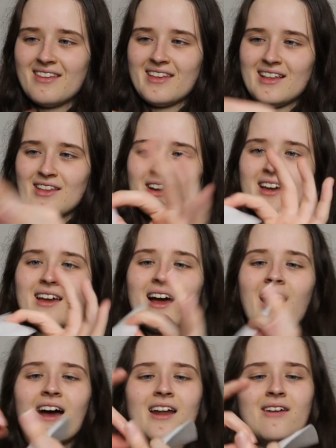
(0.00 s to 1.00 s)
They look
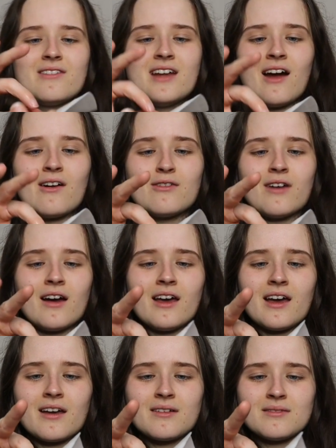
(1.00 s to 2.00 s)
kind of
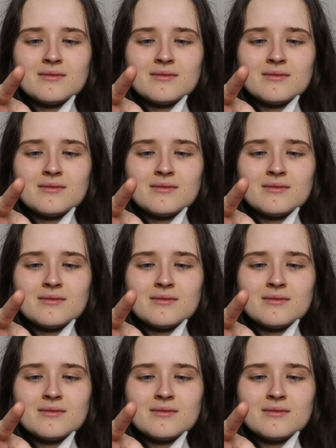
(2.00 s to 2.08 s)
terrifying.